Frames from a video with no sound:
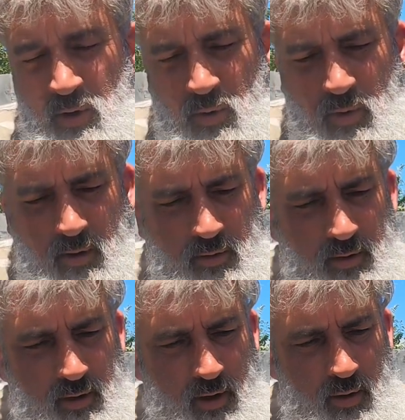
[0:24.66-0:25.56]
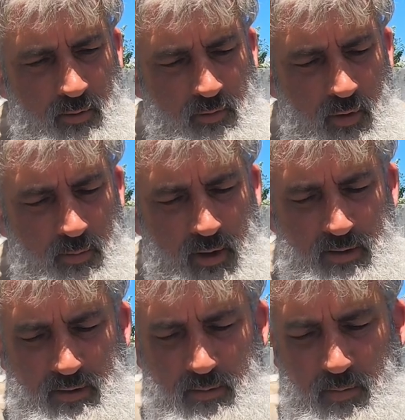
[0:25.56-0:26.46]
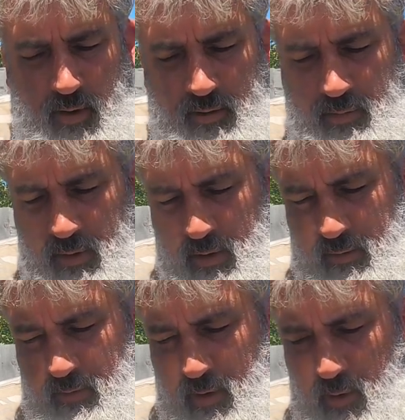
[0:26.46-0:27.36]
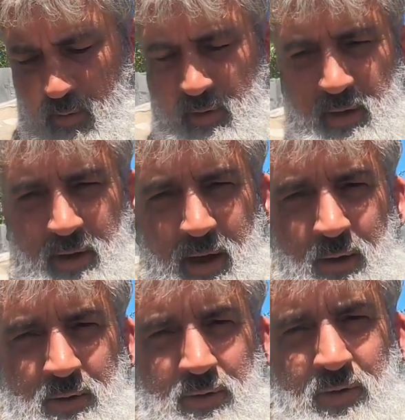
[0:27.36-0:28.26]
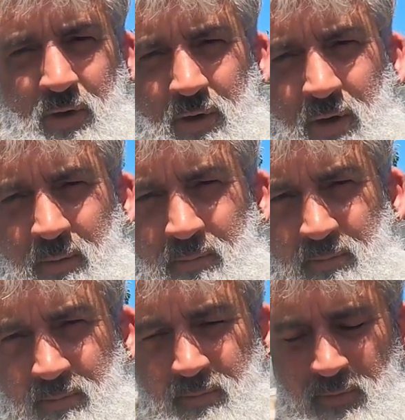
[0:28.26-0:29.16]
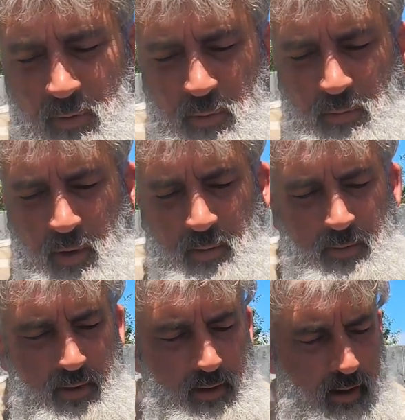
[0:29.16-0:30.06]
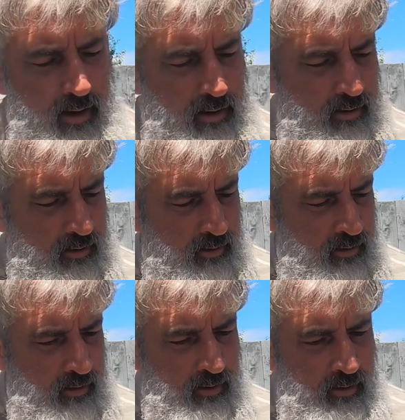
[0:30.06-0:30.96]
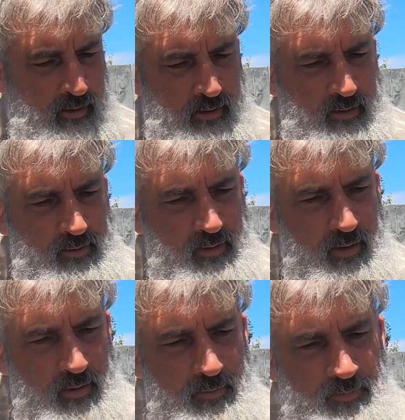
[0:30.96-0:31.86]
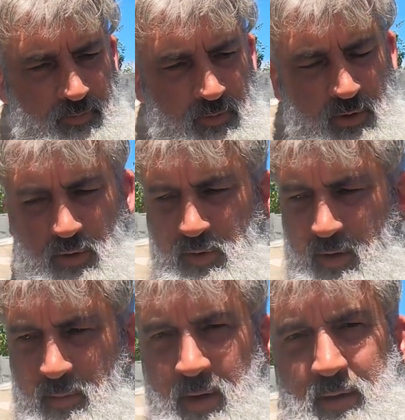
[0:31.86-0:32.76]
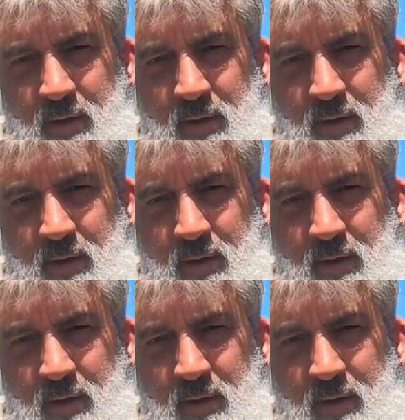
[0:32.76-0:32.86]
where I'm going to go. I've got a place in mind, but you never know with the canal. You turn up and someone might be in there. So the good thing about the